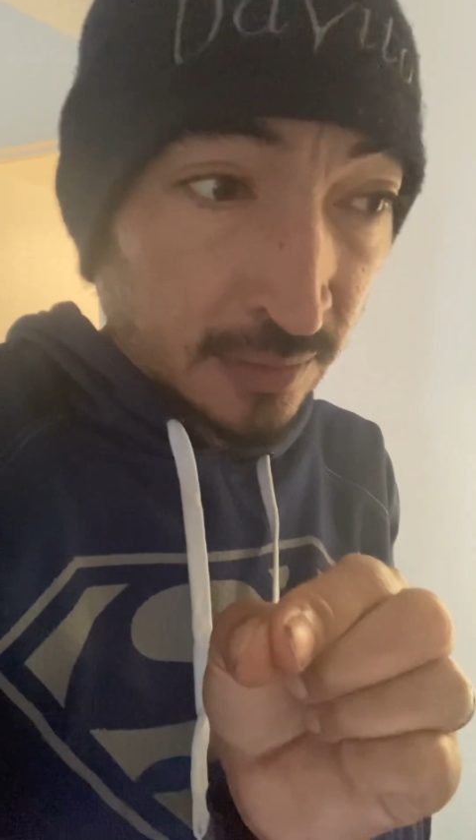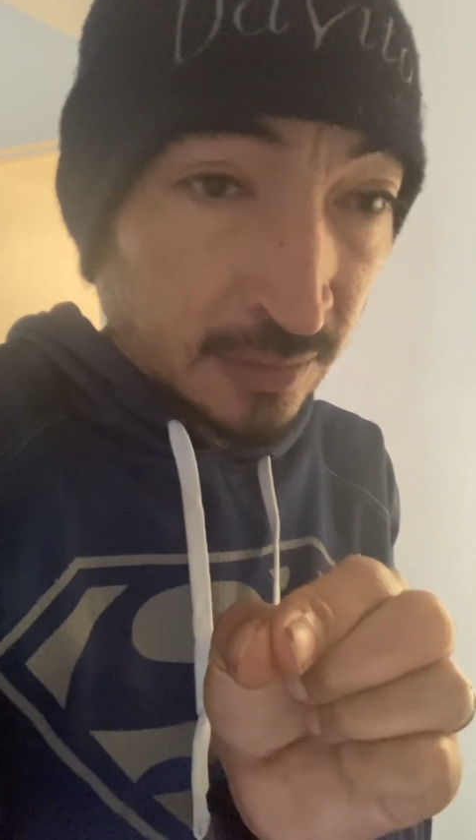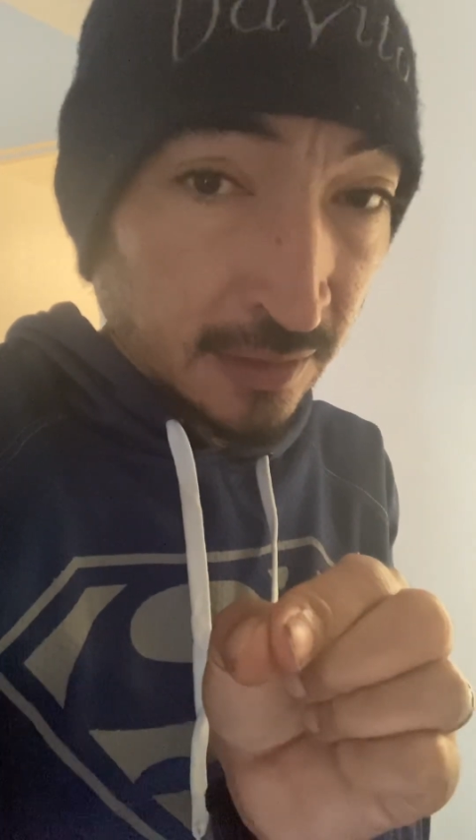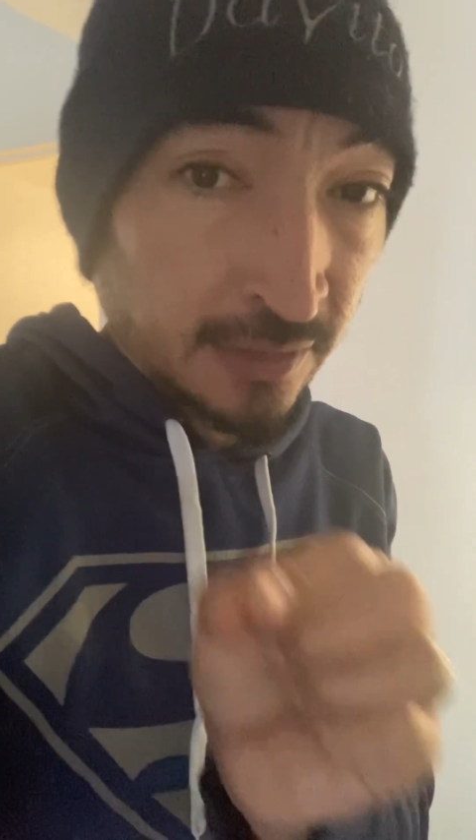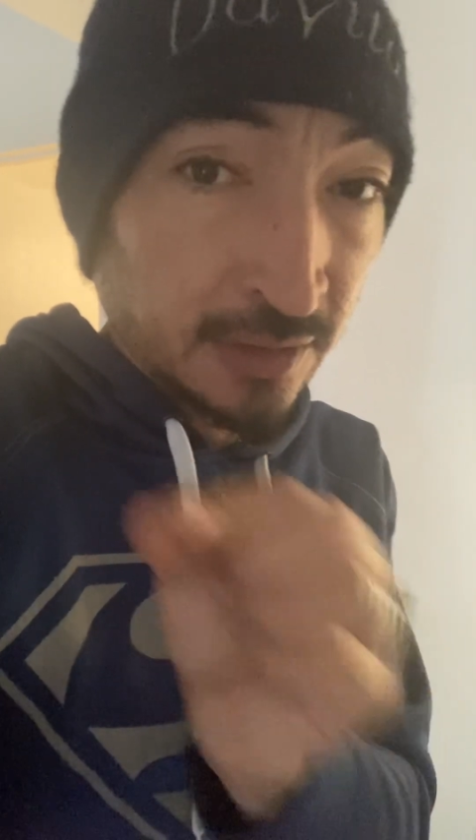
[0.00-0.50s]

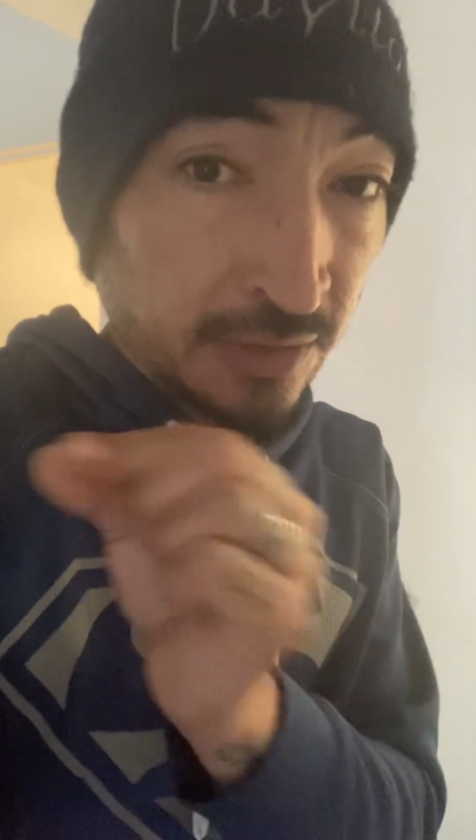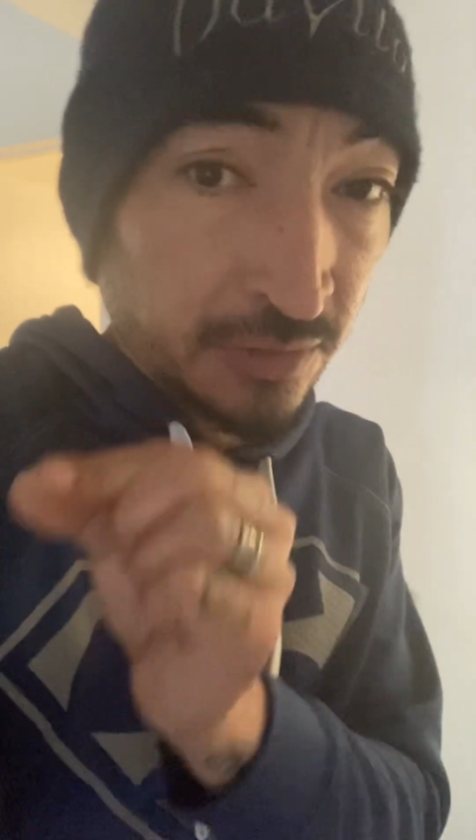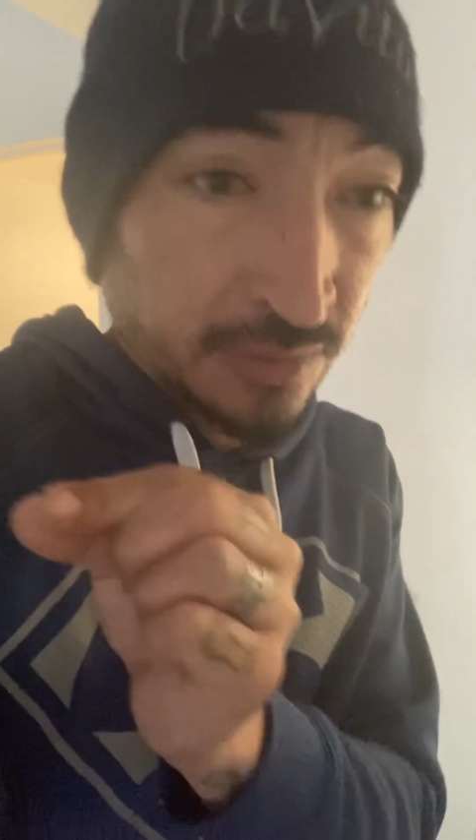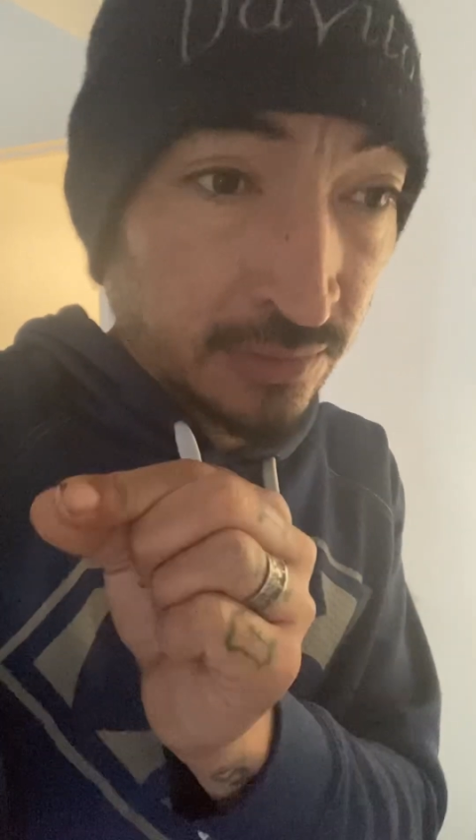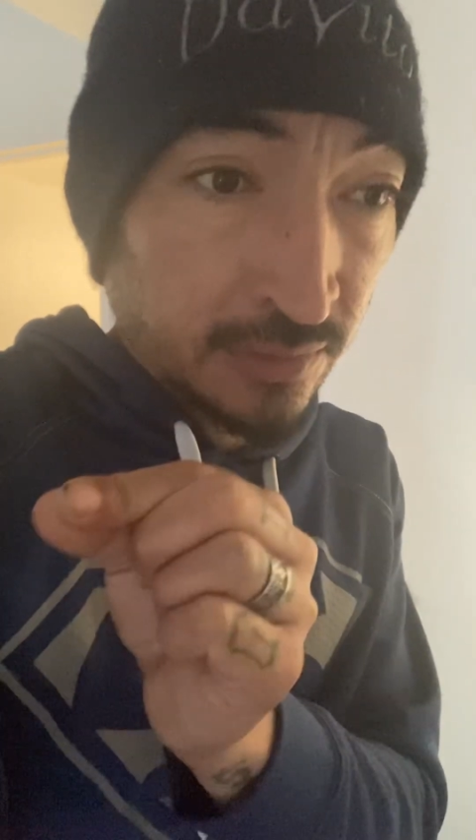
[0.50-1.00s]
on the
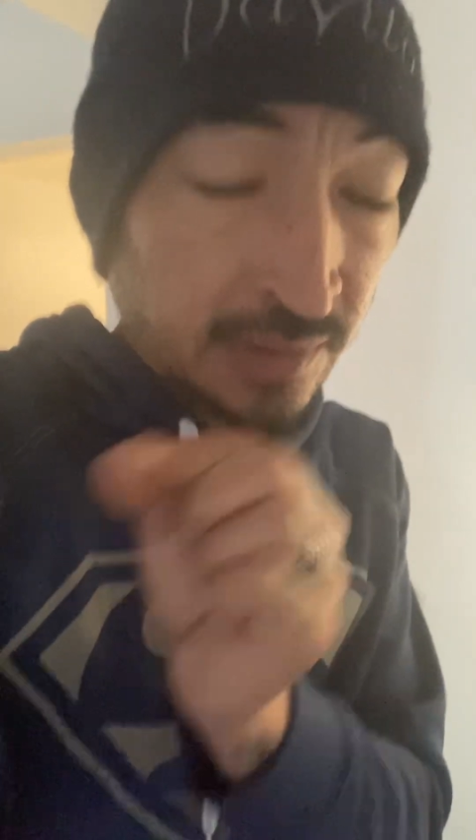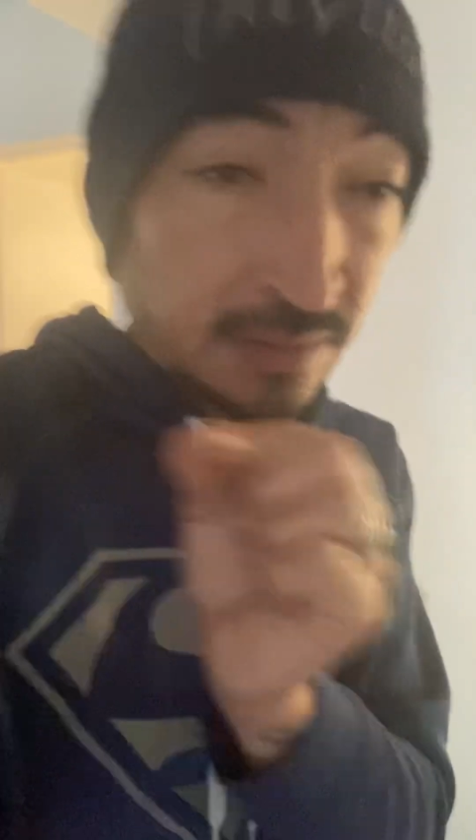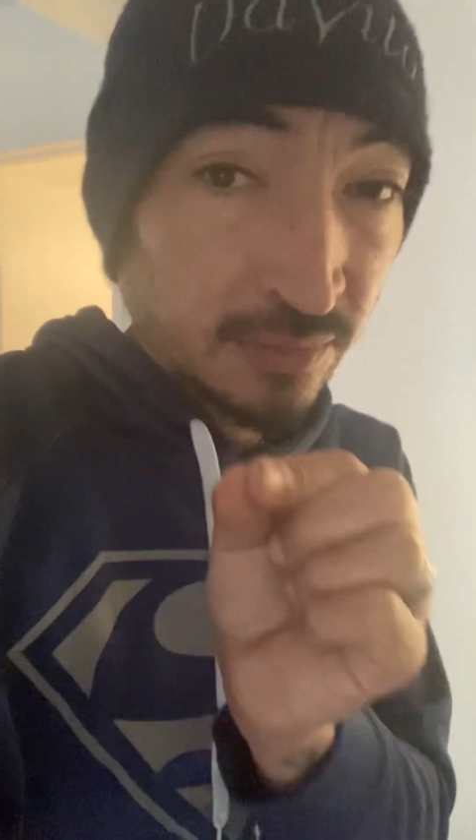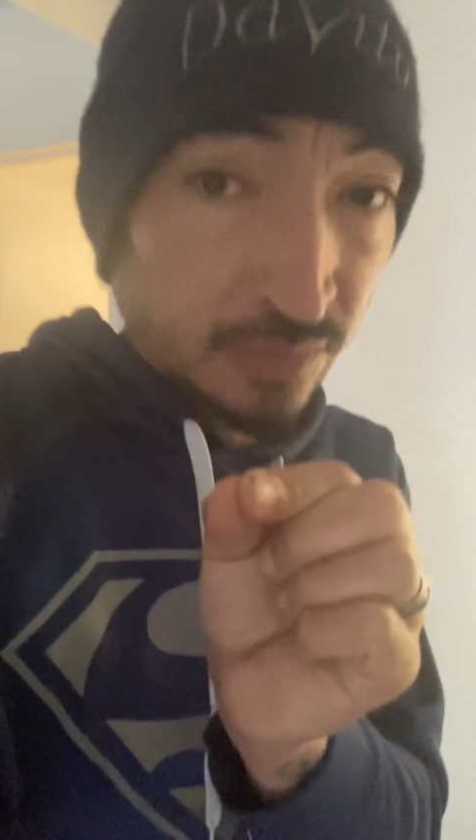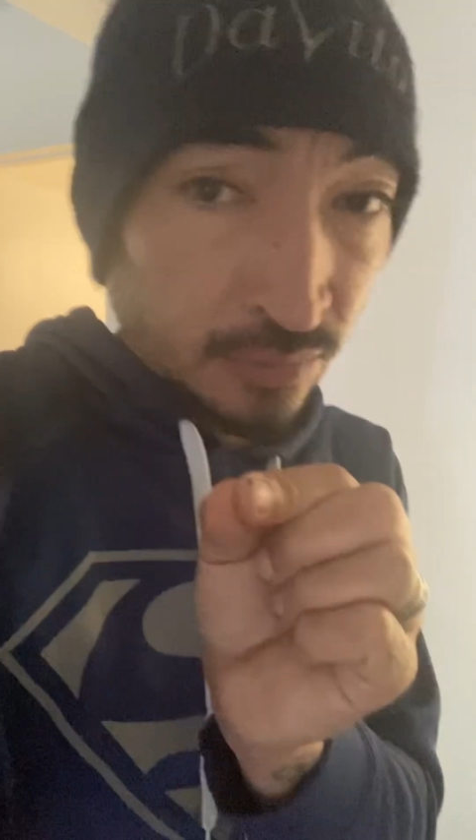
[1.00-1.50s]
news,
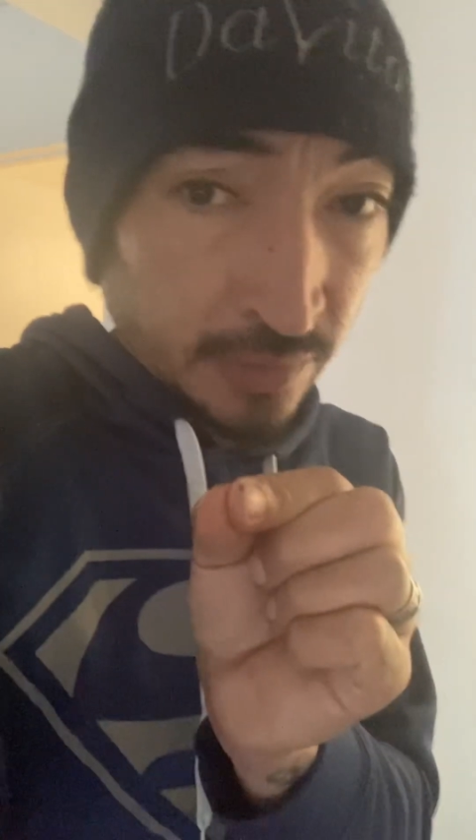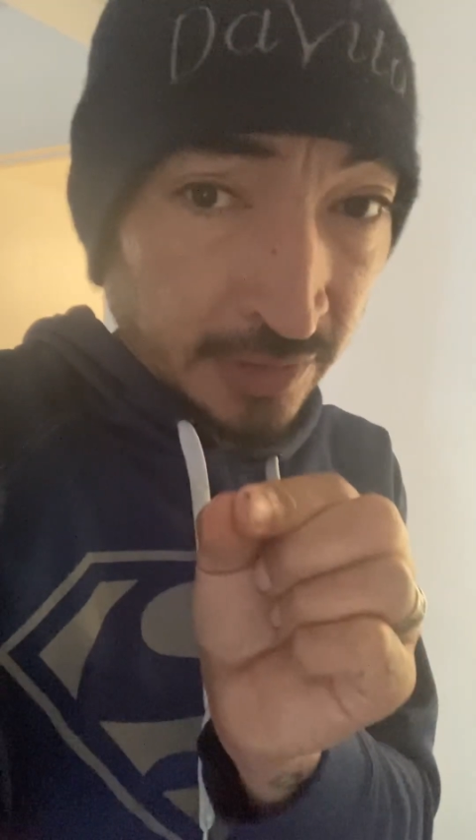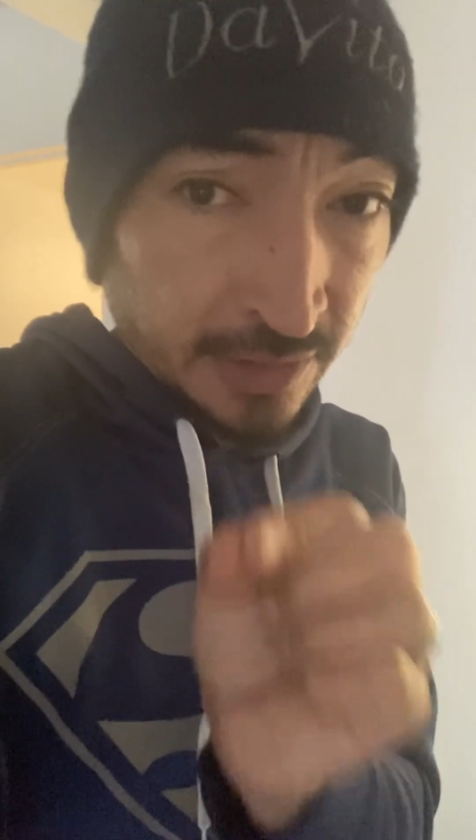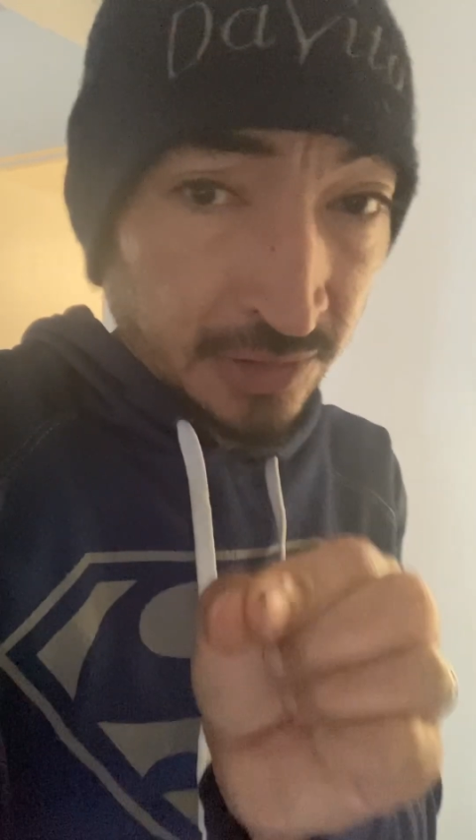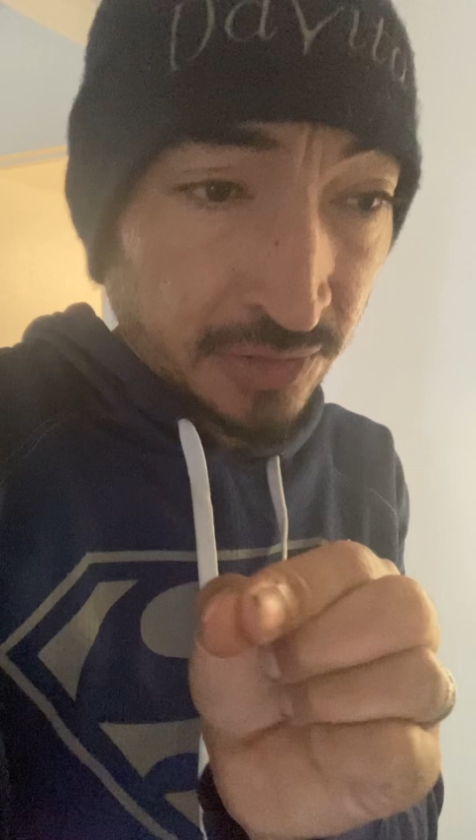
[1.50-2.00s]
through
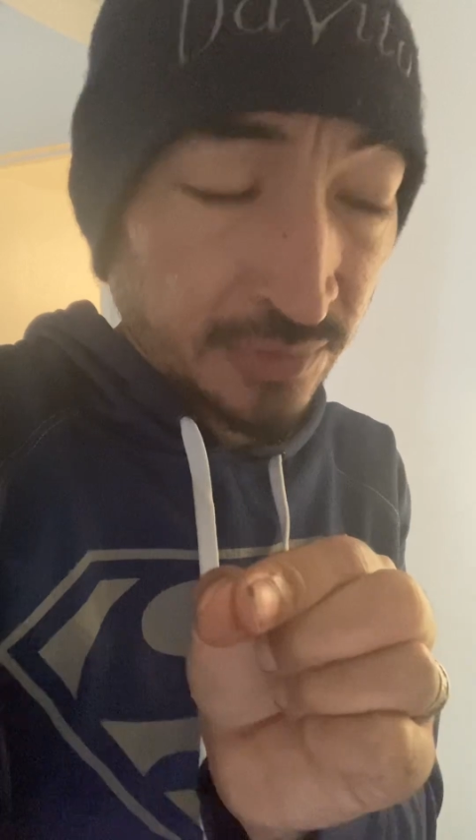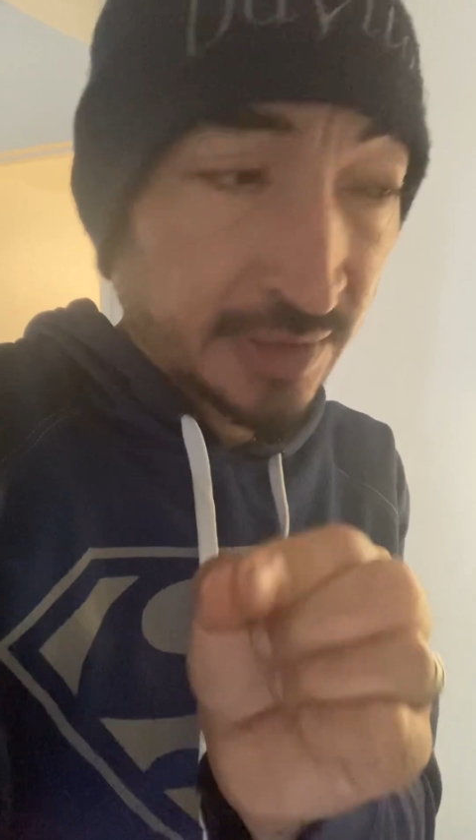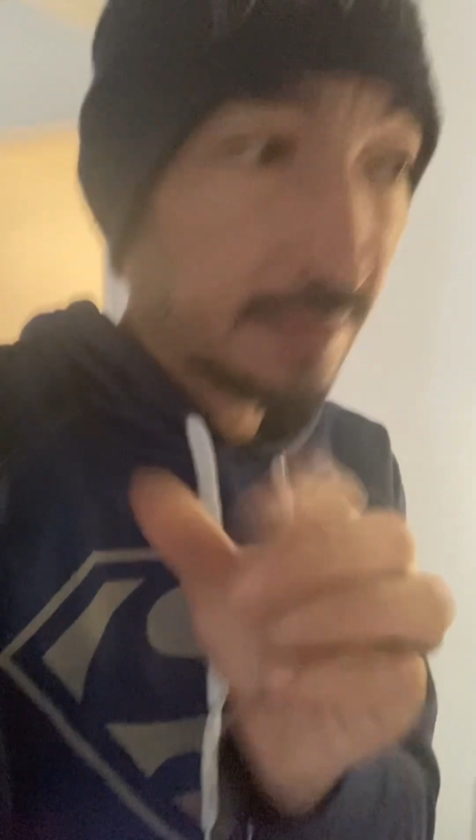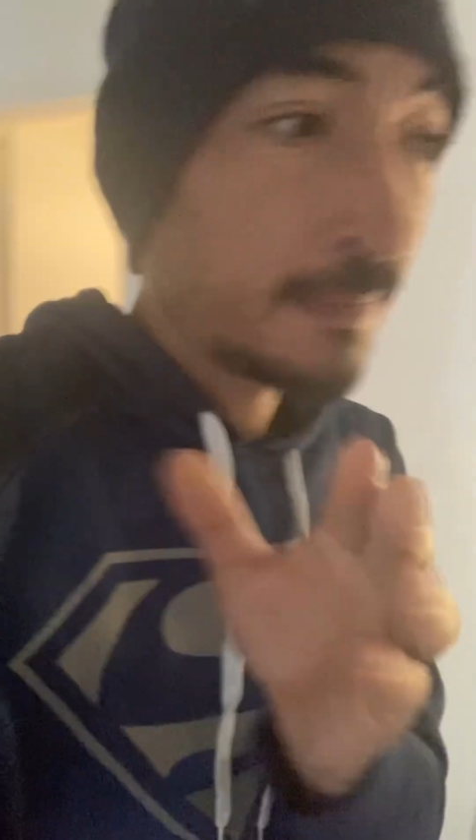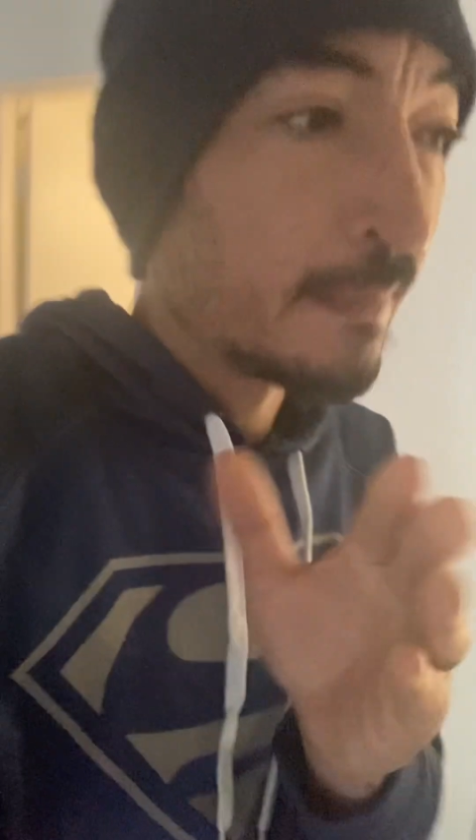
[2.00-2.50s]
history,